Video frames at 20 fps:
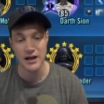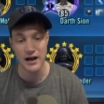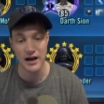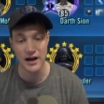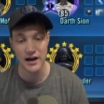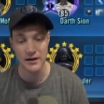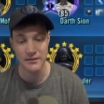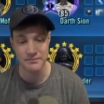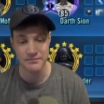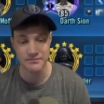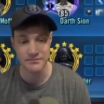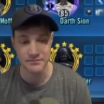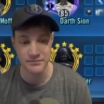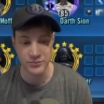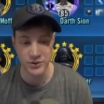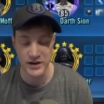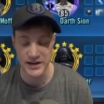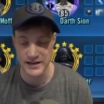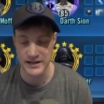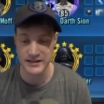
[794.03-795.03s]
uh,
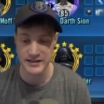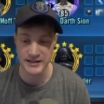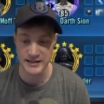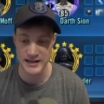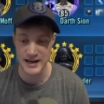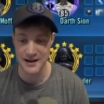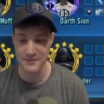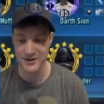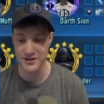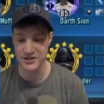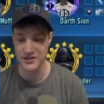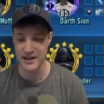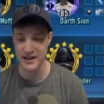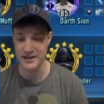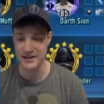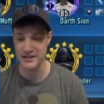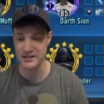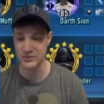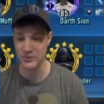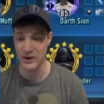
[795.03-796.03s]
pretty decent damage
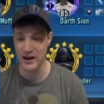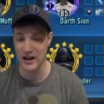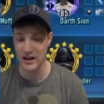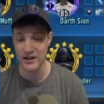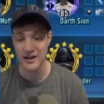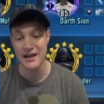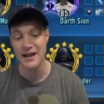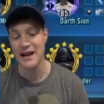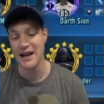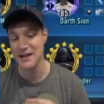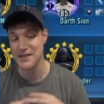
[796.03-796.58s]
then as well.